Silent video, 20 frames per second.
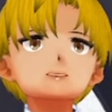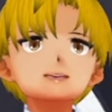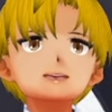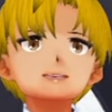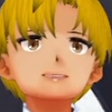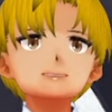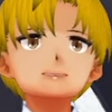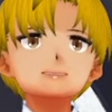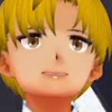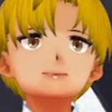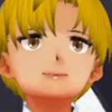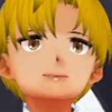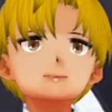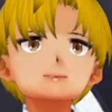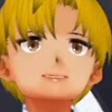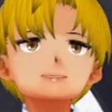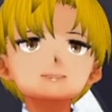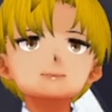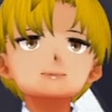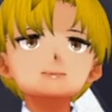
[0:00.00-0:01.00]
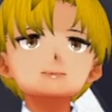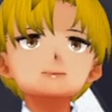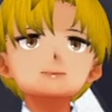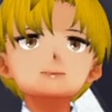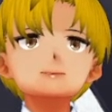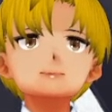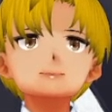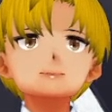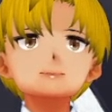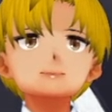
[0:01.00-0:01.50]
This is her menu.
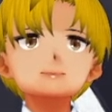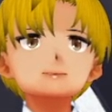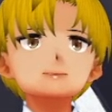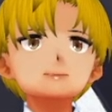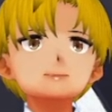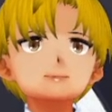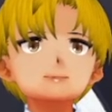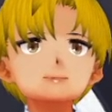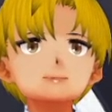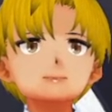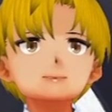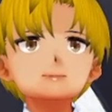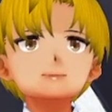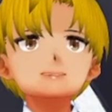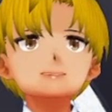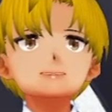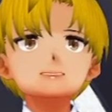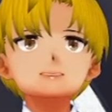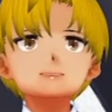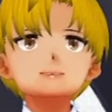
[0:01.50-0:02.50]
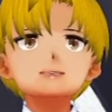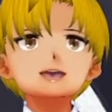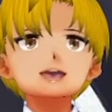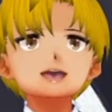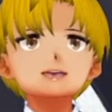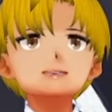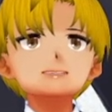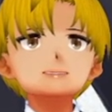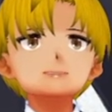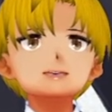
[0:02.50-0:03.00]
She kneels
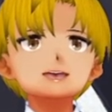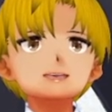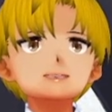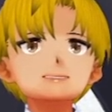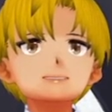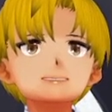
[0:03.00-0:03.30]
down at Natsuki's